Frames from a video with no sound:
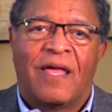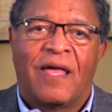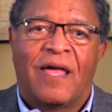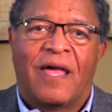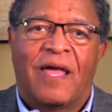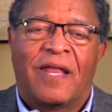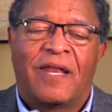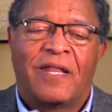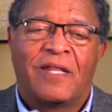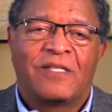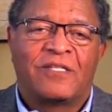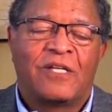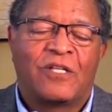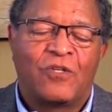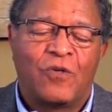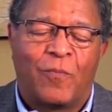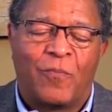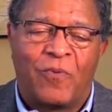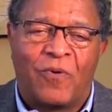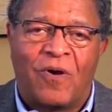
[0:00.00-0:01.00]
and in
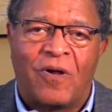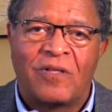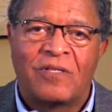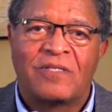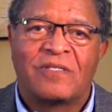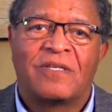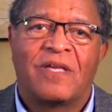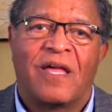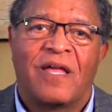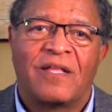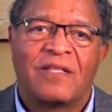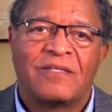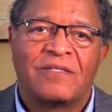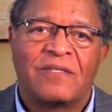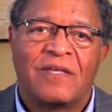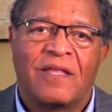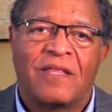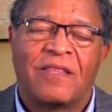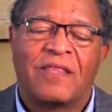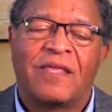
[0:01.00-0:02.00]
such a broad
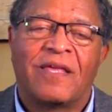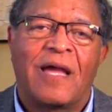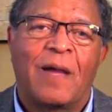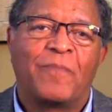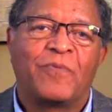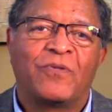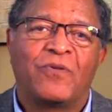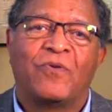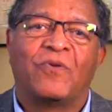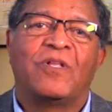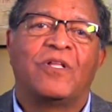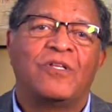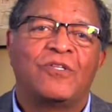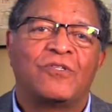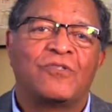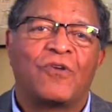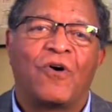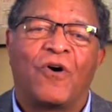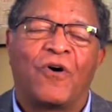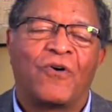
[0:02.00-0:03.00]
sense, the
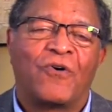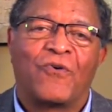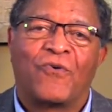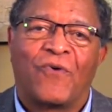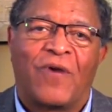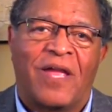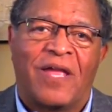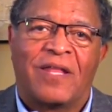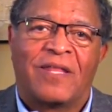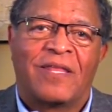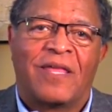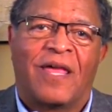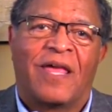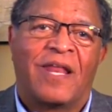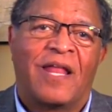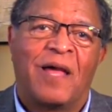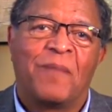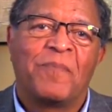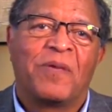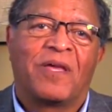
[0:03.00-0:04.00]
opportunities are great,
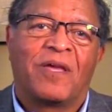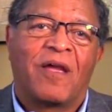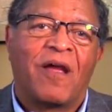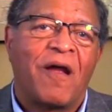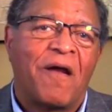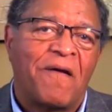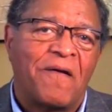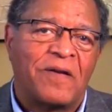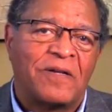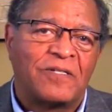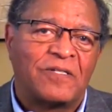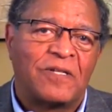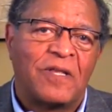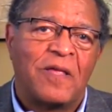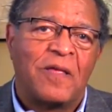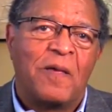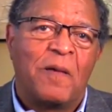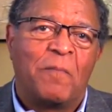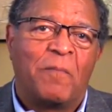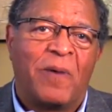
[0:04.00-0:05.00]
and I'm encouraged
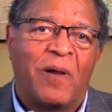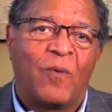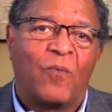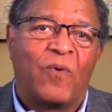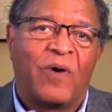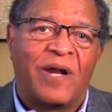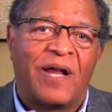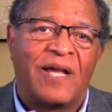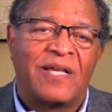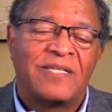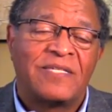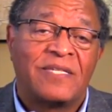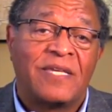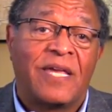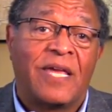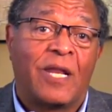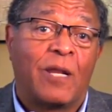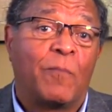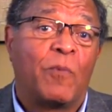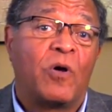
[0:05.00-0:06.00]
by what I
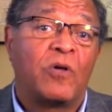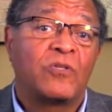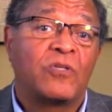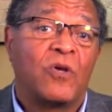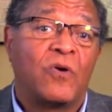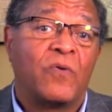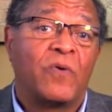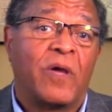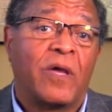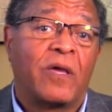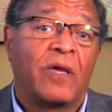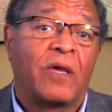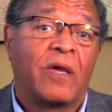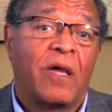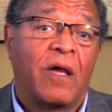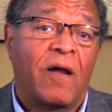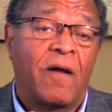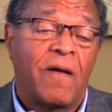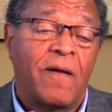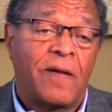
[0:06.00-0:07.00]
see, and I'm also
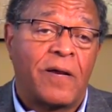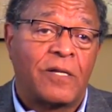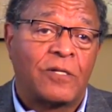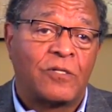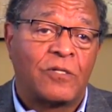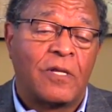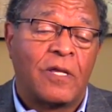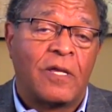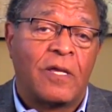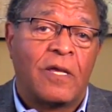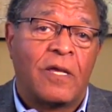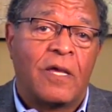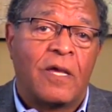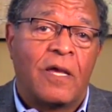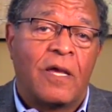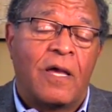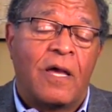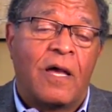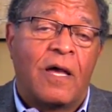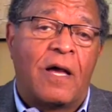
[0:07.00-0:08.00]
encouraged
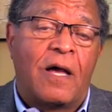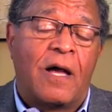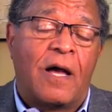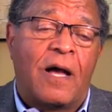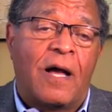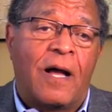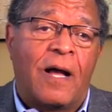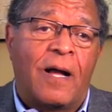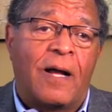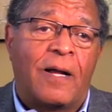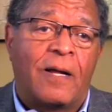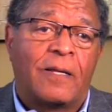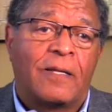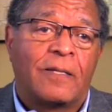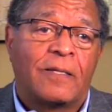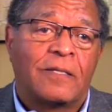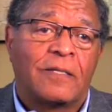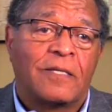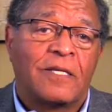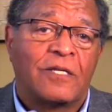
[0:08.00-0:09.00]
uh,
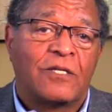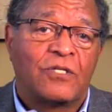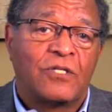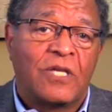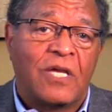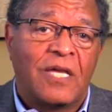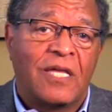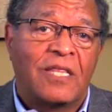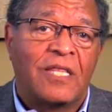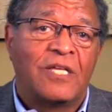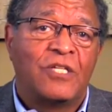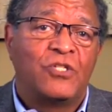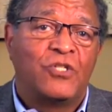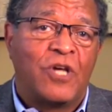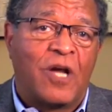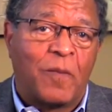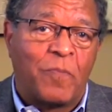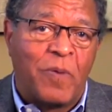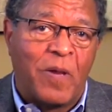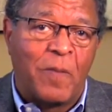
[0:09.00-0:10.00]
to see these
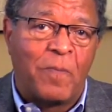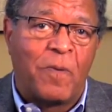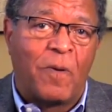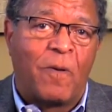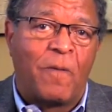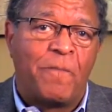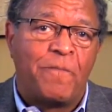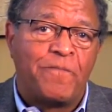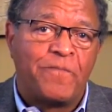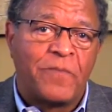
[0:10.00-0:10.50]
young people